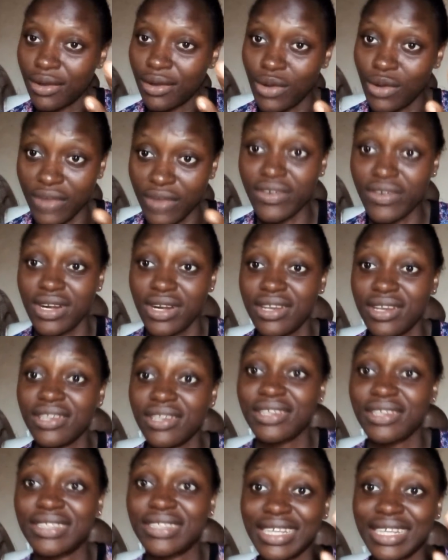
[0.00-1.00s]
we have
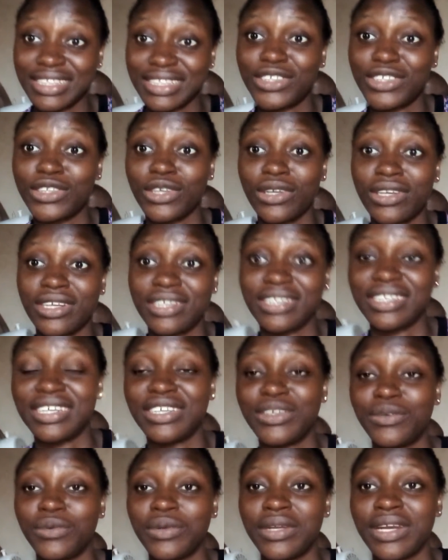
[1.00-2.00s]
already started already.
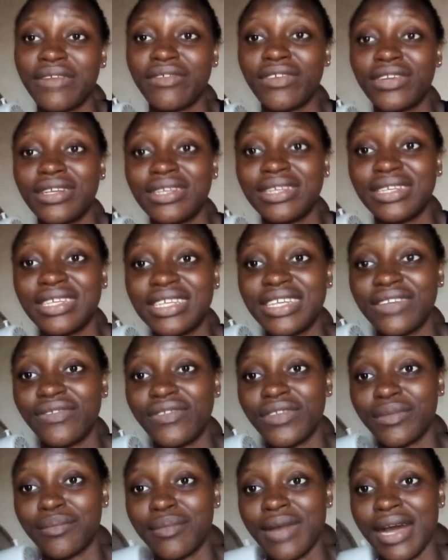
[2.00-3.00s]
We have already given
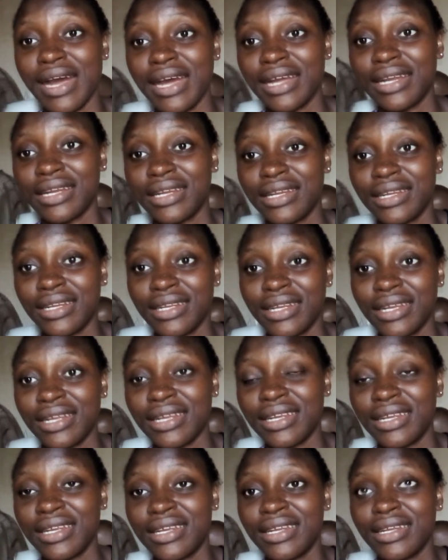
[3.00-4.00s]
the man
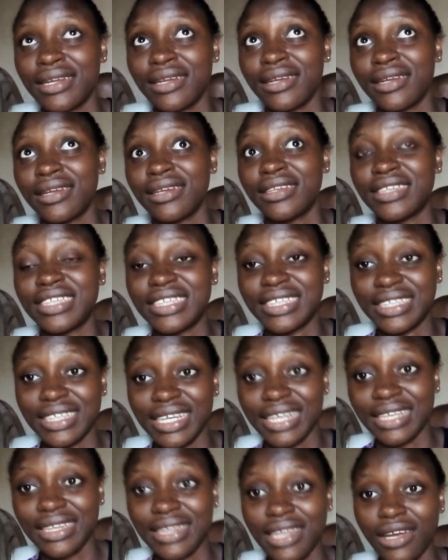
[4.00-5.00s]

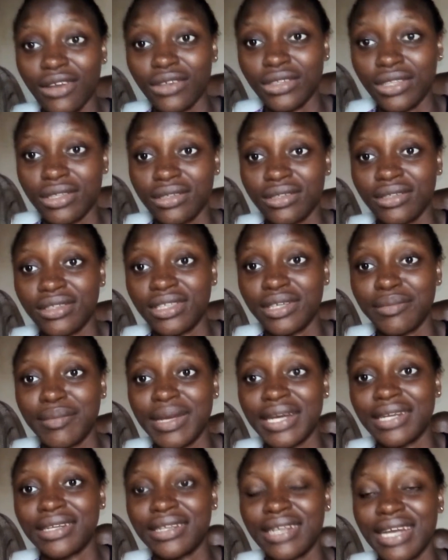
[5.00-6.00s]
68,000. The
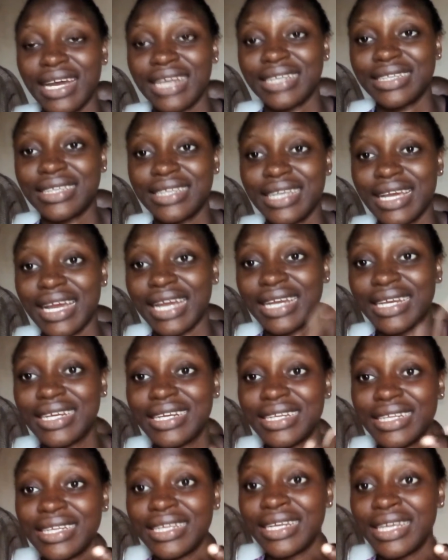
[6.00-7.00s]
man has
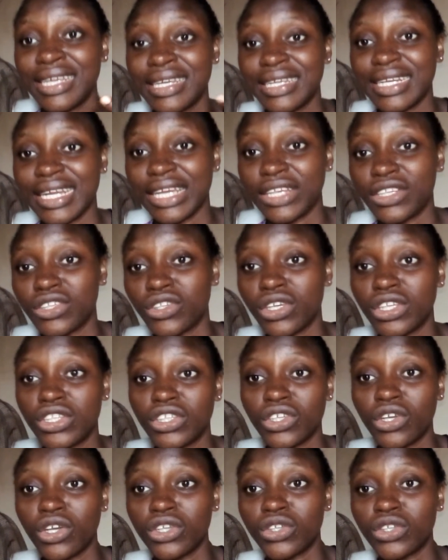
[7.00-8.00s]
agreed that he's going
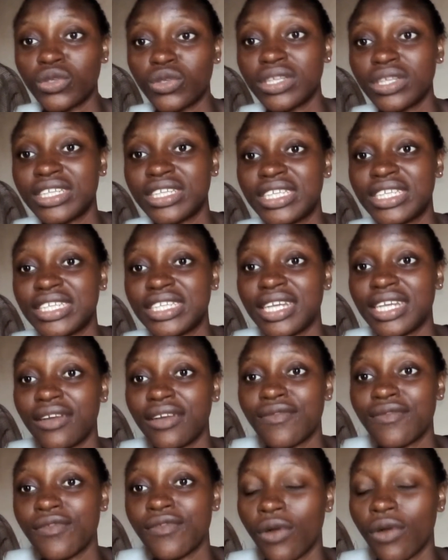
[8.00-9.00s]
to construct the chair
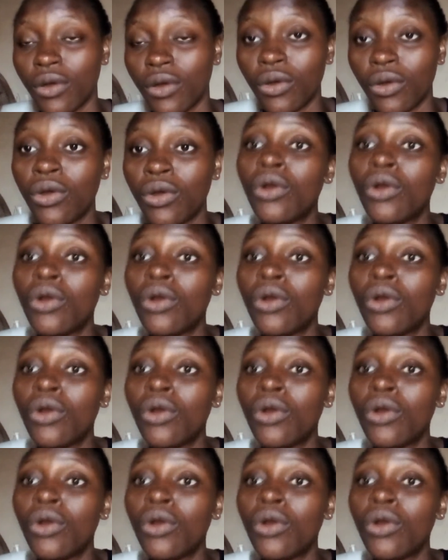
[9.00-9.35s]
for